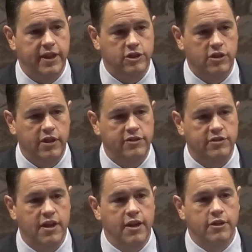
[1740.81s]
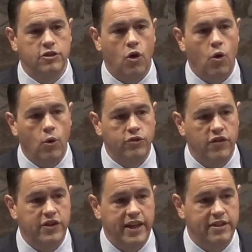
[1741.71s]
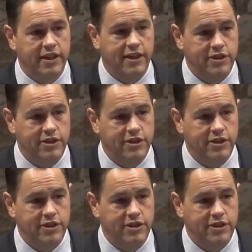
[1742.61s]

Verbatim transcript: to hold to the need to continue to do this.